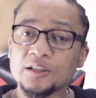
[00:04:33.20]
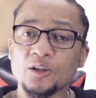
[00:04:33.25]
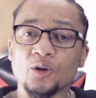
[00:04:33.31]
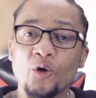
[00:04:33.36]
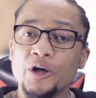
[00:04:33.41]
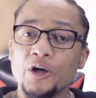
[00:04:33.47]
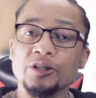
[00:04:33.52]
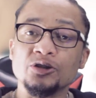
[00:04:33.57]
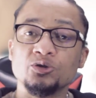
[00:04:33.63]

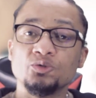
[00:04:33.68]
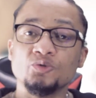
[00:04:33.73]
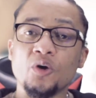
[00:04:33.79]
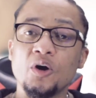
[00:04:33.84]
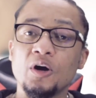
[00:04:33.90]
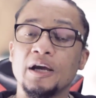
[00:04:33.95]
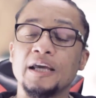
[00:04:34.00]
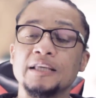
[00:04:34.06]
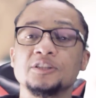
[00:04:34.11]
going
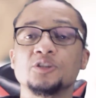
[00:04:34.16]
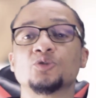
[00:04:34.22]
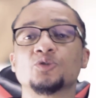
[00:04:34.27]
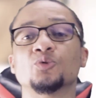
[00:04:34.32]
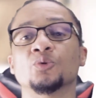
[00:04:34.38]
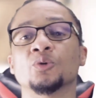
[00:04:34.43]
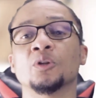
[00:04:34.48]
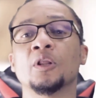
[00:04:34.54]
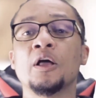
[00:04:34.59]
strong as a
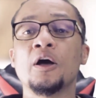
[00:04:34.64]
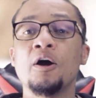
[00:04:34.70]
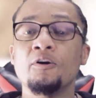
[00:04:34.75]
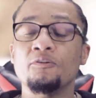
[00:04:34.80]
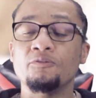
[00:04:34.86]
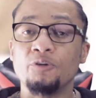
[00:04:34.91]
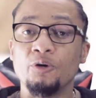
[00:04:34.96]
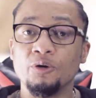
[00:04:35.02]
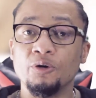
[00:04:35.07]
tool
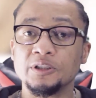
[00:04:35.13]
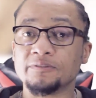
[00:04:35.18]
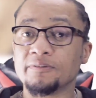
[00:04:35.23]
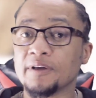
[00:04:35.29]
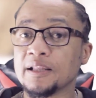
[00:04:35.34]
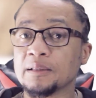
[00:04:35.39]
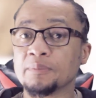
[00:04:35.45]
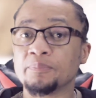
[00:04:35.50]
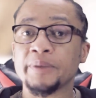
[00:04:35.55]
for
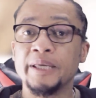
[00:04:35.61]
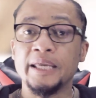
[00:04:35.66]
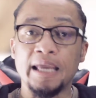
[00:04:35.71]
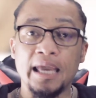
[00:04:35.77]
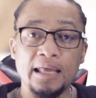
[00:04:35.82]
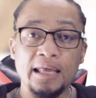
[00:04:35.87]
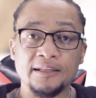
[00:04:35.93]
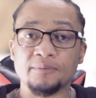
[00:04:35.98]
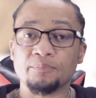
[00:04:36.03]

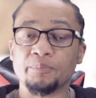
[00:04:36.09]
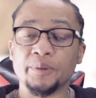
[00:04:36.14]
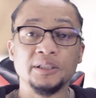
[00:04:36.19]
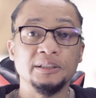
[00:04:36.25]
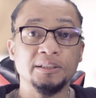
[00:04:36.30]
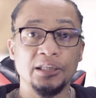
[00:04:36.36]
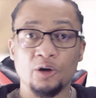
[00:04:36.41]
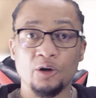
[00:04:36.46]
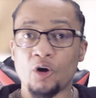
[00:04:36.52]
developing and
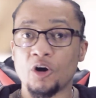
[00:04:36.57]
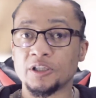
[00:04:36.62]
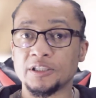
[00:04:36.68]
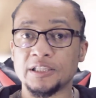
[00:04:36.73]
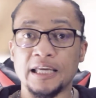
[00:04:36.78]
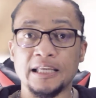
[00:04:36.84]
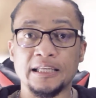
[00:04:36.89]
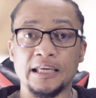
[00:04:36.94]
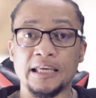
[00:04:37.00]
building
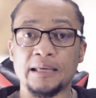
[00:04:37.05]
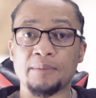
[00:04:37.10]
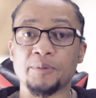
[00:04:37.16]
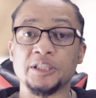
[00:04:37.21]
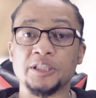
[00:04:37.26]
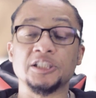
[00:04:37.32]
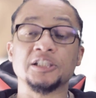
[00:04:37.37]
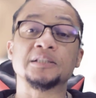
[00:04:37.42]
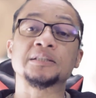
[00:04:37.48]
container
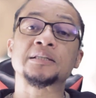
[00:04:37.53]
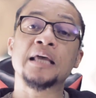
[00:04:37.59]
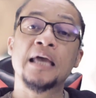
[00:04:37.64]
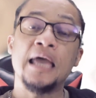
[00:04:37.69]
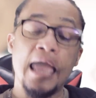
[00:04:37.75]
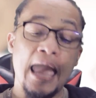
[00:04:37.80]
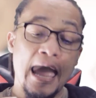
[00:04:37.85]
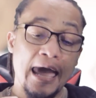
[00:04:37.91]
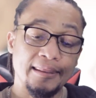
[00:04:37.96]
images.
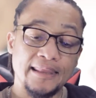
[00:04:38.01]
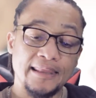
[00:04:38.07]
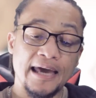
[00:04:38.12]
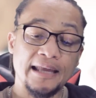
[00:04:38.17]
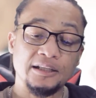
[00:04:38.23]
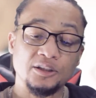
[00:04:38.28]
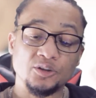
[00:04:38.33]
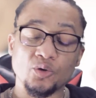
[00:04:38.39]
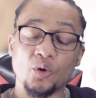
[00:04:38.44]
And
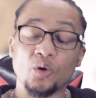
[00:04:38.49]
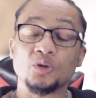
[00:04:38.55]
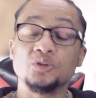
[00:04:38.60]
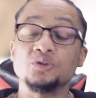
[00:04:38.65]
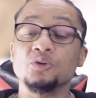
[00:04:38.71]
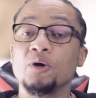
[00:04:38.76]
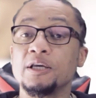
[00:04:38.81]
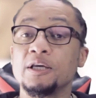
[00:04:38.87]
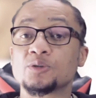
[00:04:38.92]
that is
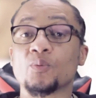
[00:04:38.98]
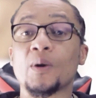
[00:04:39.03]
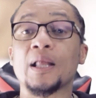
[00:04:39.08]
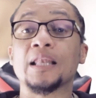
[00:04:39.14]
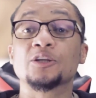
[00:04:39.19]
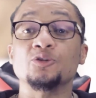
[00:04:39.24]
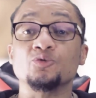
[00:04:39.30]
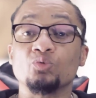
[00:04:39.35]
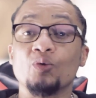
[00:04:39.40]
also as well
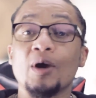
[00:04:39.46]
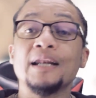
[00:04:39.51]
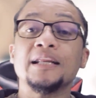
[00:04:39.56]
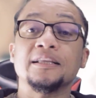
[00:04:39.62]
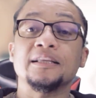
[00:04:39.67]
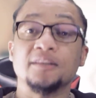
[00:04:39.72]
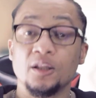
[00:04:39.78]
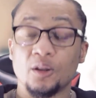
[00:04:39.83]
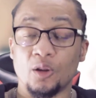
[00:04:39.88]
as
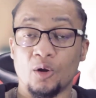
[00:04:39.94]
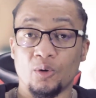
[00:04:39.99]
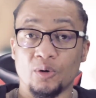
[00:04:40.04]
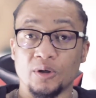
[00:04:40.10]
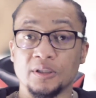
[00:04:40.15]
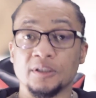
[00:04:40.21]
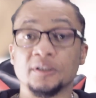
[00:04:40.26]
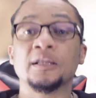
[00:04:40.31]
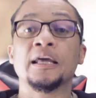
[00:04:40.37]
running them
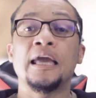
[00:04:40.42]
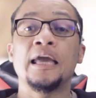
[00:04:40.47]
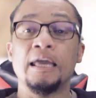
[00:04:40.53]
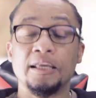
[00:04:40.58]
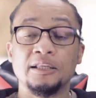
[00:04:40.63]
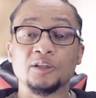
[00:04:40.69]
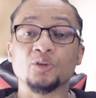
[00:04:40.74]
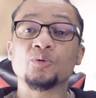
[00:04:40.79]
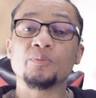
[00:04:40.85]
locally.
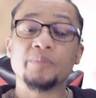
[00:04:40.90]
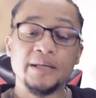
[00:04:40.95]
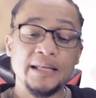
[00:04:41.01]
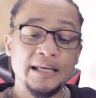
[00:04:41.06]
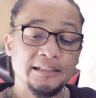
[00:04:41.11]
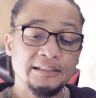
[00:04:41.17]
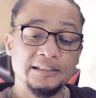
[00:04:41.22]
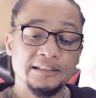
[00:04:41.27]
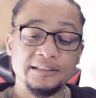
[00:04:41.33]
And
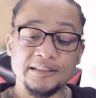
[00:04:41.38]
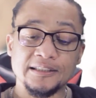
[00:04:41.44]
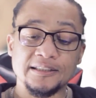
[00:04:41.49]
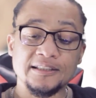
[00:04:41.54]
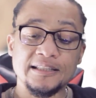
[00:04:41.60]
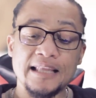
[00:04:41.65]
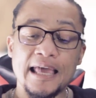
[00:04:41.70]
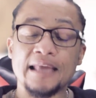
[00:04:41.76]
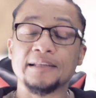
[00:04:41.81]
Kubernetes is a
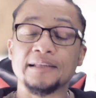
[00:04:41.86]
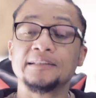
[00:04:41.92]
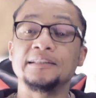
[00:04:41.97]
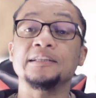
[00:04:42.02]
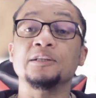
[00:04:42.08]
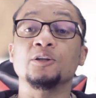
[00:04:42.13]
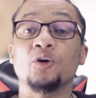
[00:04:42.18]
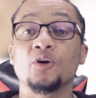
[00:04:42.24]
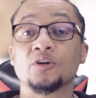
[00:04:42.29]
standard
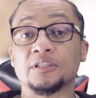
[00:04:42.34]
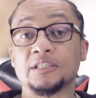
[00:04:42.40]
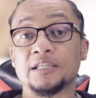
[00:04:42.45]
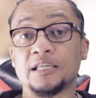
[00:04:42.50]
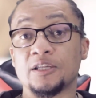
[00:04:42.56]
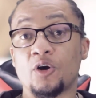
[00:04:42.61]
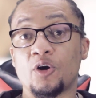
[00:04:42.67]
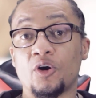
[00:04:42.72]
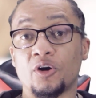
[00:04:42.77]
in
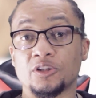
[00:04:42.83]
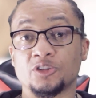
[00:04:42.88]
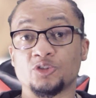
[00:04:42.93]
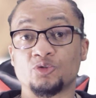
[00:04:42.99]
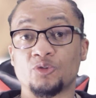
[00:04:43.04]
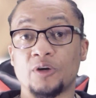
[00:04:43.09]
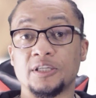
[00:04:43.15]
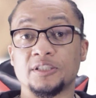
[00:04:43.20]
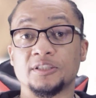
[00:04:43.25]
container
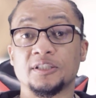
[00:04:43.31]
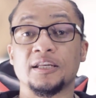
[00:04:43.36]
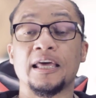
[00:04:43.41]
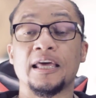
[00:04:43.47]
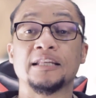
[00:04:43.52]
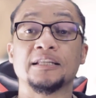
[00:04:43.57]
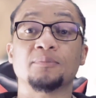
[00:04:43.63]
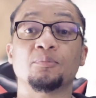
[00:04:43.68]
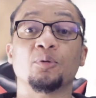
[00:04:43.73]
orchestration
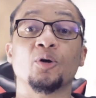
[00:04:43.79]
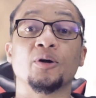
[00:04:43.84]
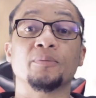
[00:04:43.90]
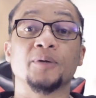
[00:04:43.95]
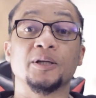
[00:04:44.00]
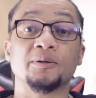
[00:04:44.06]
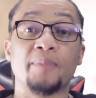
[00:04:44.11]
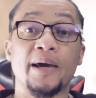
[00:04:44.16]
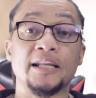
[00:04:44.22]
and
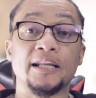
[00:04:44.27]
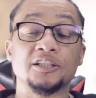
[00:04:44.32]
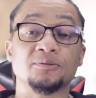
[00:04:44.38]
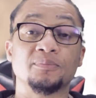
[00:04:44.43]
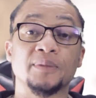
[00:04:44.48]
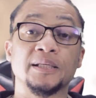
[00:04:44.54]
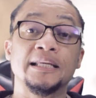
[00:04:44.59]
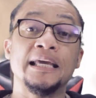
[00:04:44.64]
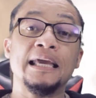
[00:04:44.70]
deployment
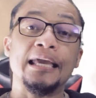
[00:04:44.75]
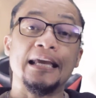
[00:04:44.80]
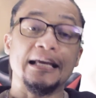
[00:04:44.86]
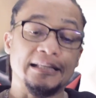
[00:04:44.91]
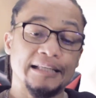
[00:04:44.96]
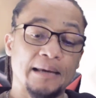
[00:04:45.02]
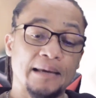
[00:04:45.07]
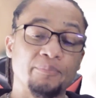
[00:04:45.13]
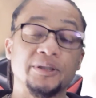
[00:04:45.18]
management.
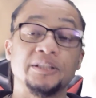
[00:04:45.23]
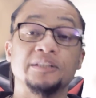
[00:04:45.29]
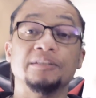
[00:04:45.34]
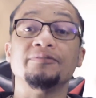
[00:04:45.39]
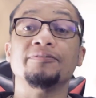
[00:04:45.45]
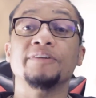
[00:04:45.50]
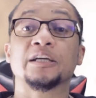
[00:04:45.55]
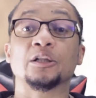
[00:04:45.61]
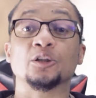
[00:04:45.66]
It can be
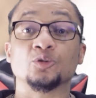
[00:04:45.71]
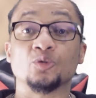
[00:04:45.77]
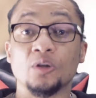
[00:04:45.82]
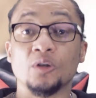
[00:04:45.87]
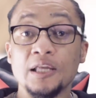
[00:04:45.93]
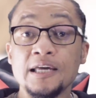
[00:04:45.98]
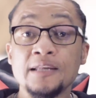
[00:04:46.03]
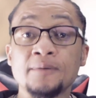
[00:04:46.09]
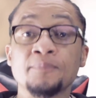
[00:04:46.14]
difficult to
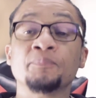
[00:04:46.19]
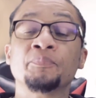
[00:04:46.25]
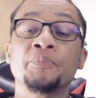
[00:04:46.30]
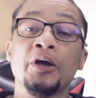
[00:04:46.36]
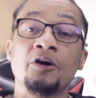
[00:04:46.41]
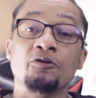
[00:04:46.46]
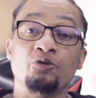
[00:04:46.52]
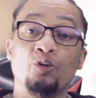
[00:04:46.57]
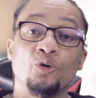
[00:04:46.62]
learn
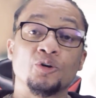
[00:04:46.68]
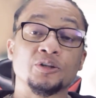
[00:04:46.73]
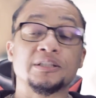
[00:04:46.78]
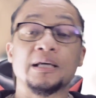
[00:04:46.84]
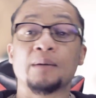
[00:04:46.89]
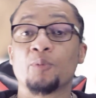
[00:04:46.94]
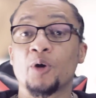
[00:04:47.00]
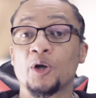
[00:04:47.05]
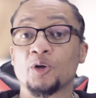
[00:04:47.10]

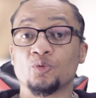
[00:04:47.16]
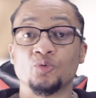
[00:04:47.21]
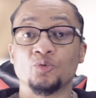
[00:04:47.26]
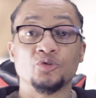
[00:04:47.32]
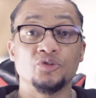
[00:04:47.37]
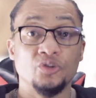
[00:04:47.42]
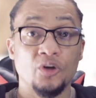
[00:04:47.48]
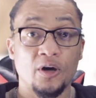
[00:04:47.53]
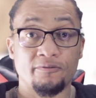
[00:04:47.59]
for
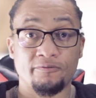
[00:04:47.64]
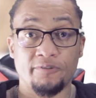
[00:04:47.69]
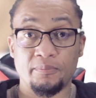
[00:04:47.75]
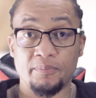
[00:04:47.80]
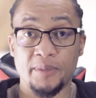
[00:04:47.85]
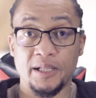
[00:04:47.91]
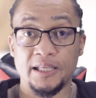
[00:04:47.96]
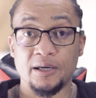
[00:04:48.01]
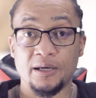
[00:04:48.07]
someone who's not
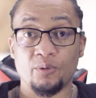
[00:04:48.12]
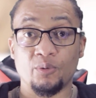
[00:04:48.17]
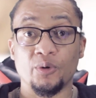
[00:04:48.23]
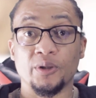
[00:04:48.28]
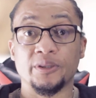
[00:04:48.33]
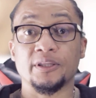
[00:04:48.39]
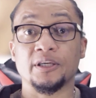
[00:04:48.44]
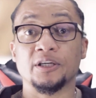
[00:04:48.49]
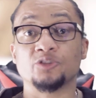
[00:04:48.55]
familiar
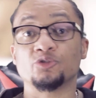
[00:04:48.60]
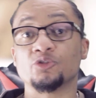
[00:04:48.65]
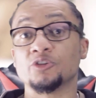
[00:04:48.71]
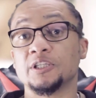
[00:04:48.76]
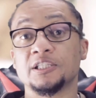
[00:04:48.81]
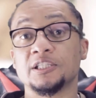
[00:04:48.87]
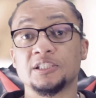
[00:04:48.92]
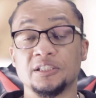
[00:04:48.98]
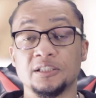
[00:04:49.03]
with the
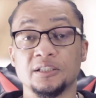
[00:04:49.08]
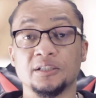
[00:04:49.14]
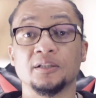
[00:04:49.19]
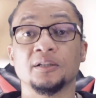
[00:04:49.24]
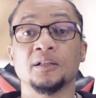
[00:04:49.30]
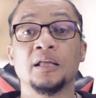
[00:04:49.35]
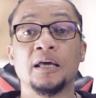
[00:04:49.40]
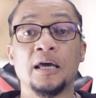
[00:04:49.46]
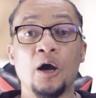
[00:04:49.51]

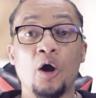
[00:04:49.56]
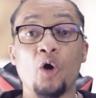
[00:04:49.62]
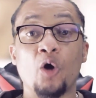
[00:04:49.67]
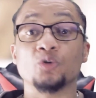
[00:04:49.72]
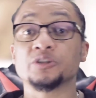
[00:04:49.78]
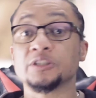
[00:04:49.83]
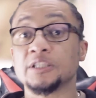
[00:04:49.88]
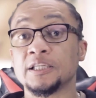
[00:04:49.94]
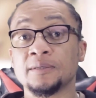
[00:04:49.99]
traditional
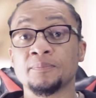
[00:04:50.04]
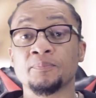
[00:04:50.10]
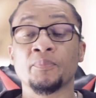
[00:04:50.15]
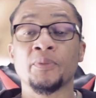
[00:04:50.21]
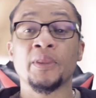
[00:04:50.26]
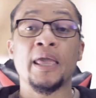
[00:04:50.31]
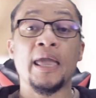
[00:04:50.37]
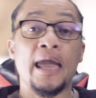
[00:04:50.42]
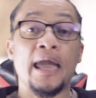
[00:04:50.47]

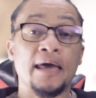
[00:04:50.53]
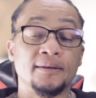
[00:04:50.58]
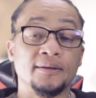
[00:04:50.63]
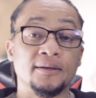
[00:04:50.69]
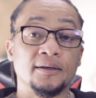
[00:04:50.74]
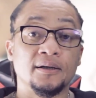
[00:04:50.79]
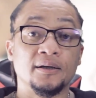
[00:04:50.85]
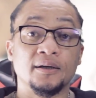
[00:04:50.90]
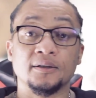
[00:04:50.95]
hosting
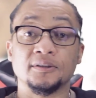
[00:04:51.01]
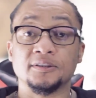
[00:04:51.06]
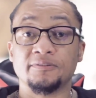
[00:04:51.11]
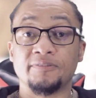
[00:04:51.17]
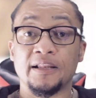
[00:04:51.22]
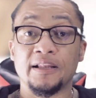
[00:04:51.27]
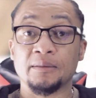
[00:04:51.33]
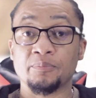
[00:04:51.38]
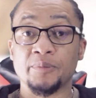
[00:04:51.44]
and the
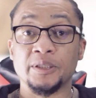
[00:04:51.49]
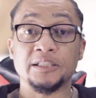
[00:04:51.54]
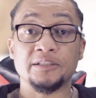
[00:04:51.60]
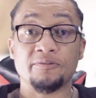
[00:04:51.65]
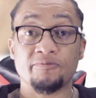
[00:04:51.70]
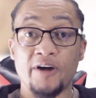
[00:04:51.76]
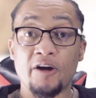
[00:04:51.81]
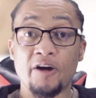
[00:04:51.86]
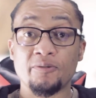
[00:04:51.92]

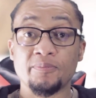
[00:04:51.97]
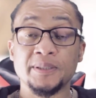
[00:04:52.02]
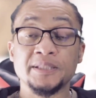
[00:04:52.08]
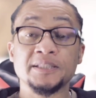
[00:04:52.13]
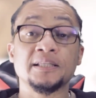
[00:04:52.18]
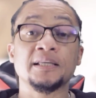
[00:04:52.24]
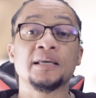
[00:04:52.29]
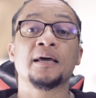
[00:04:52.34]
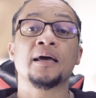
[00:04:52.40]
development
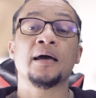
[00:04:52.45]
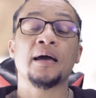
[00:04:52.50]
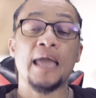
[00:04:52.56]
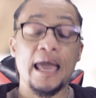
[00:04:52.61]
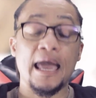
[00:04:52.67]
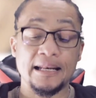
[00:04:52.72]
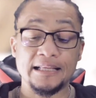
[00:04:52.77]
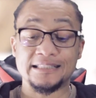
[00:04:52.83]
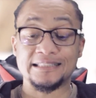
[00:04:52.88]
environments.
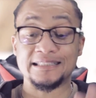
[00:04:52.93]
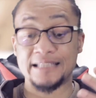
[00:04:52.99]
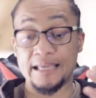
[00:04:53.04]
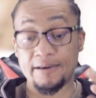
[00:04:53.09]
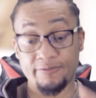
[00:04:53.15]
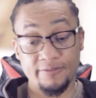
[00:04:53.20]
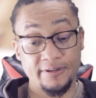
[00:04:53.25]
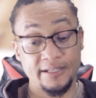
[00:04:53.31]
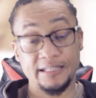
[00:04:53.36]
And it's
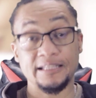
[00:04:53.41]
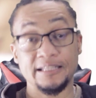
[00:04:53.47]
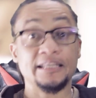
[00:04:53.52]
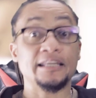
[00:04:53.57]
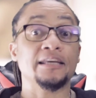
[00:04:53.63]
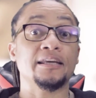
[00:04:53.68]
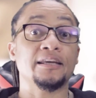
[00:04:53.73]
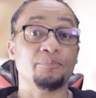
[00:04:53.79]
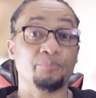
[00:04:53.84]

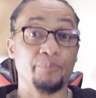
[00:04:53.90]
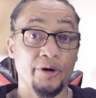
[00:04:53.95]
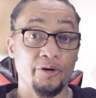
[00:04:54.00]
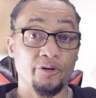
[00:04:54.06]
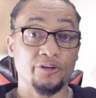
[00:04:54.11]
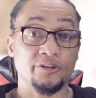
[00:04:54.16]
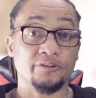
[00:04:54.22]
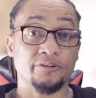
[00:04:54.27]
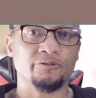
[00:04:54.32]
definitely imperative to